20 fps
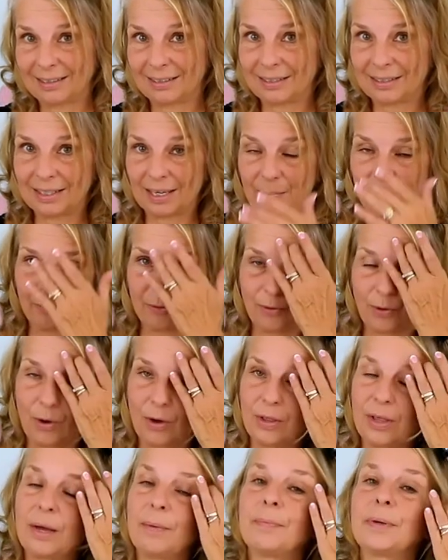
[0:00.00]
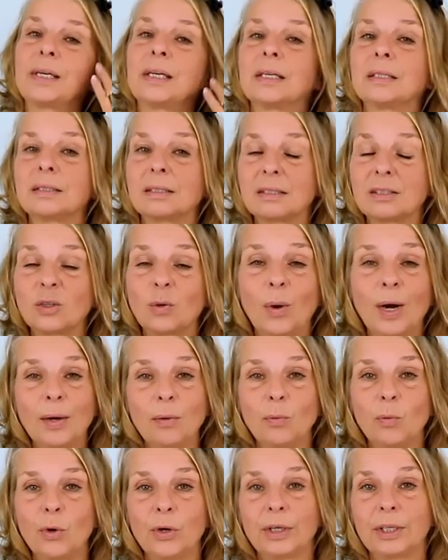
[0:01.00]
it a step further because it's
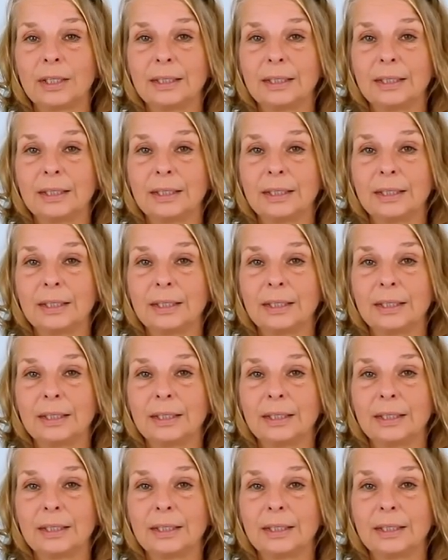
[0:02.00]
quite work